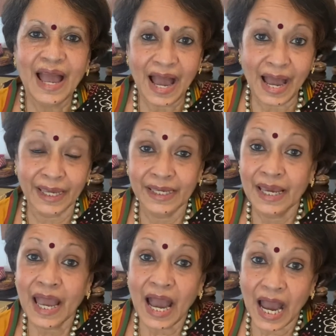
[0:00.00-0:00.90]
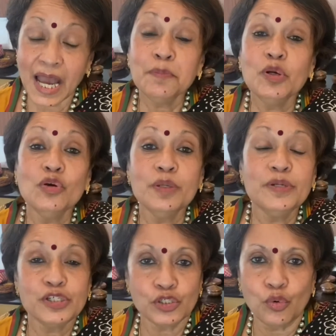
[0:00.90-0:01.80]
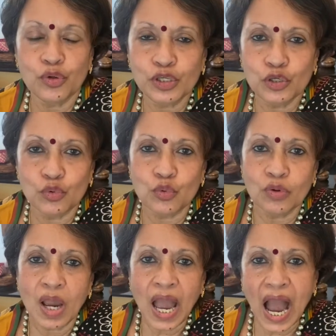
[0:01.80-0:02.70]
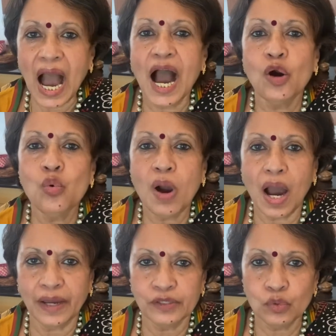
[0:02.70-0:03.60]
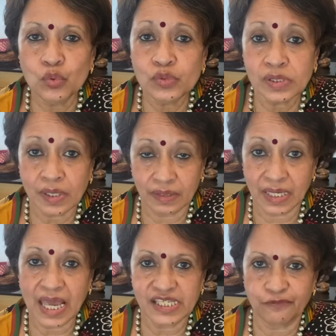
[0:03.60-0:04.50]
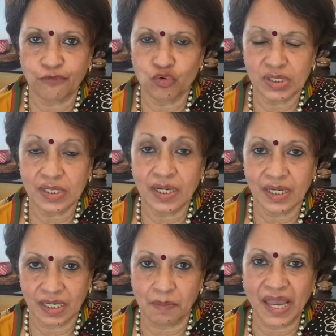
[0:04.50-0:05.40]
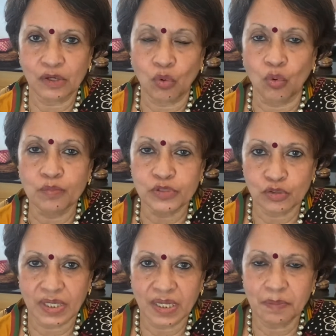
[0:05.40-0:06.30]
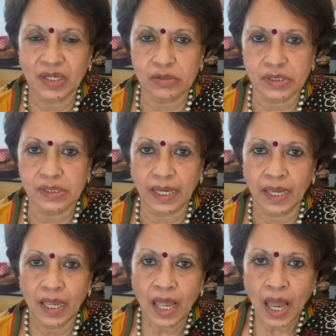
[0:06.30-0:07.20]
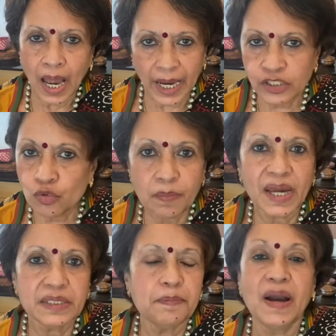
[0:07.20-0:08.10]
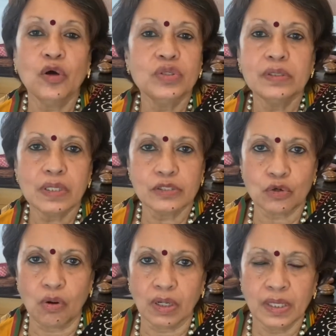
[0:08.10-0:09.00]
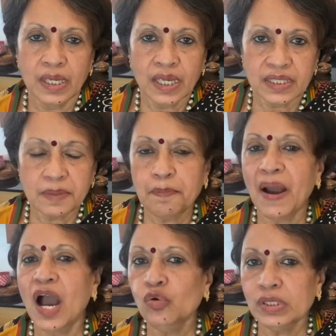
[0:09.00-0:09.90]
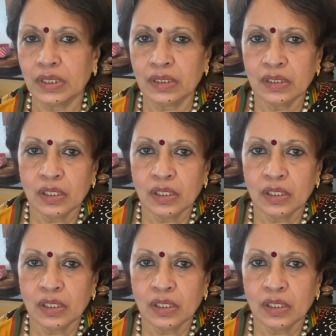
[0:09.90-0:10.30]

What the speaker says: Hi, I'm going to be showing you how I use the ASAFETIDA in my home today because I don't buy the powder at all. The powder,